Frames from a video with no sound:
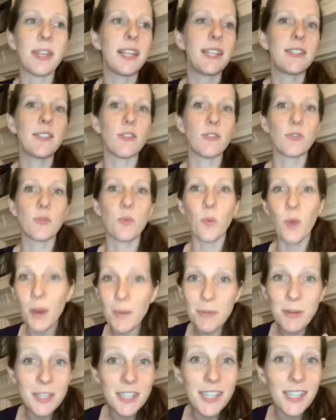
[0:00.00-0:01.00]
It's those
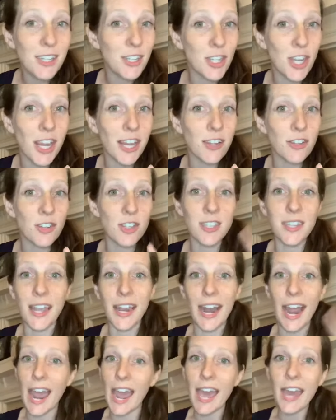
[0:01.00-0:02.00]
1% changes that
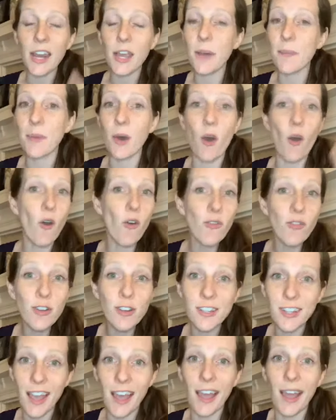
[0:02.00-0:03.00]
add up over
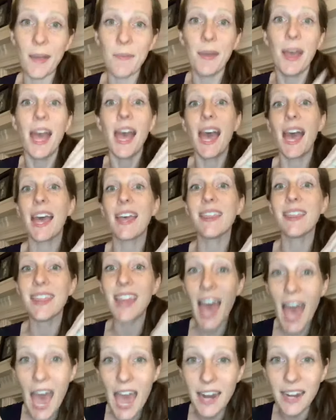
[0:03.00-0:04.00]
time. And
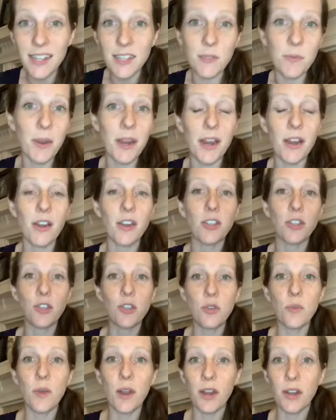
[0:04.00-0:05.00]
that is where
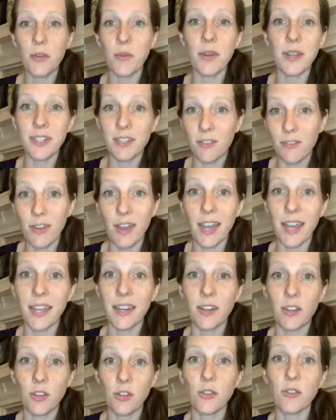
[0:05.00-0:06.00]
you are going to
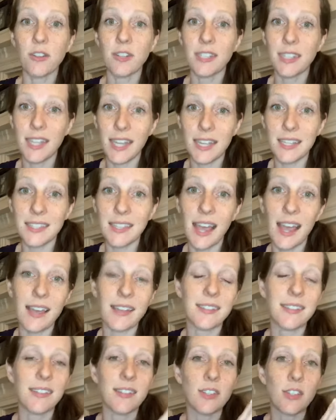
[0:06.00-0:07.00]
find your
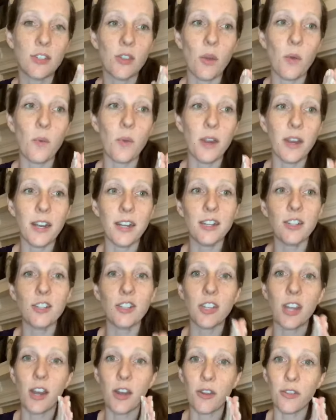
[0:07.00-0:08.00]
success. And so we're gonna
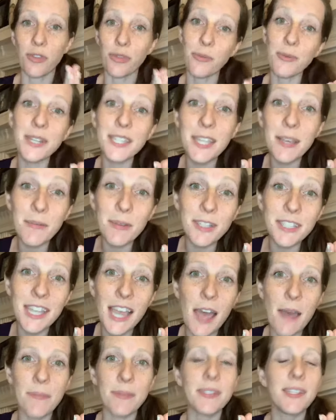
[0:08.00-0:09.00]
share three simple
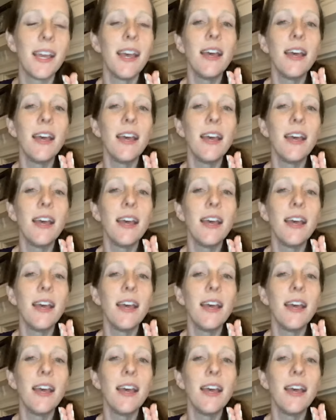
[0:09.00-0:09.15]
tips.